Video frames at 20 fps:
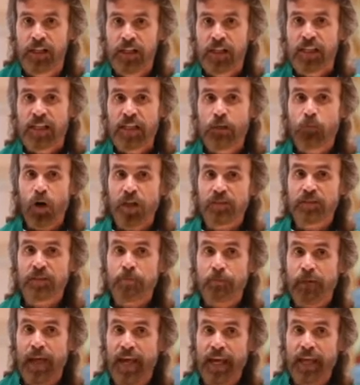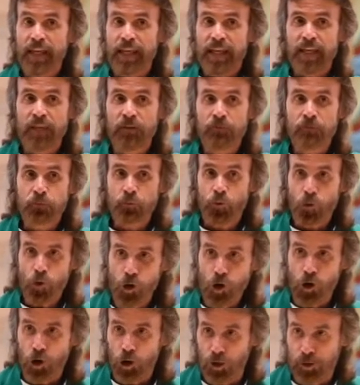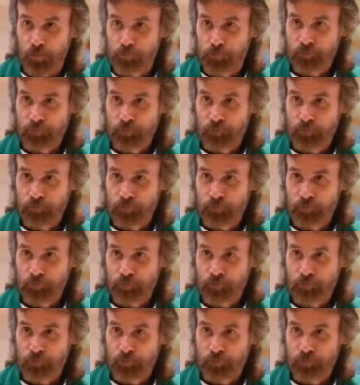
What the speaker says: he wasn't paid in full.